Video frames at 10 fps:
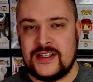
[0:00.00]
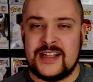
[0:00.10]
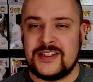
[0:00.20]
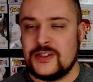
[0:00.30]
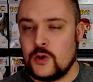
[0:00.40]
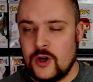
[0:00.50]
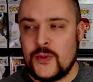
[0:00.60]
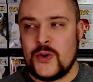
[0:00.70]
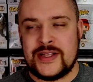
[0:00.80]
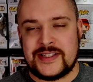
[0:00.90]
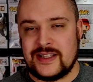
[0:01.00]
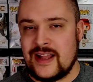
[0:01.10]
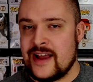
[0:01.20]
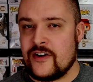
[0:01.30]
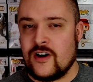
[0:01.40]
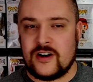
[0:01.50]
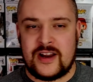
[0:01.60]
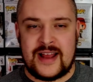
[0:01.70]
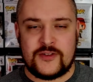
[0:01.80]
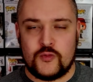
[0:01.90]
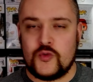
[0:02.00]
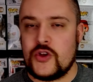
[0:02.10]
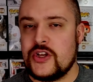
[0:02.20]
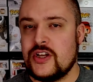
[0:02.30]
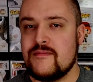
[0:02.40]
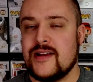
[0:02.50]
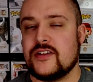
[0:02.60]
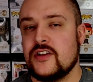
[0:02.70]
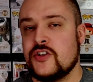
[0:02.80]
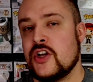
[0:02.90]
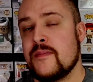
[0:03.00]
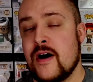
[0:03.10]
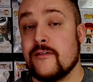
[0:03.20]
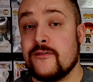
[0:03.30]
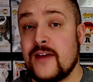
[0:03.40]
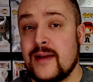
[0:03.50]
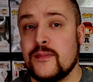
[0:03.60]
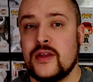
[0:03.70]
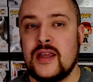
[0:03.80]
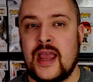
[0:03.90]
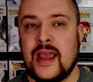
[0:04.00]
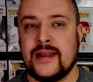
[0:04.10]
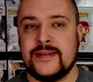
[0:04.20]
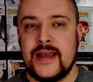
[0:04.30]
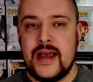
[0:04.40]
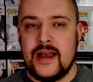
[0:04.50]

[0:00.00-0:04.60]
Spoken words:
It's adorable, it's lighthearted, it has a really good message about family and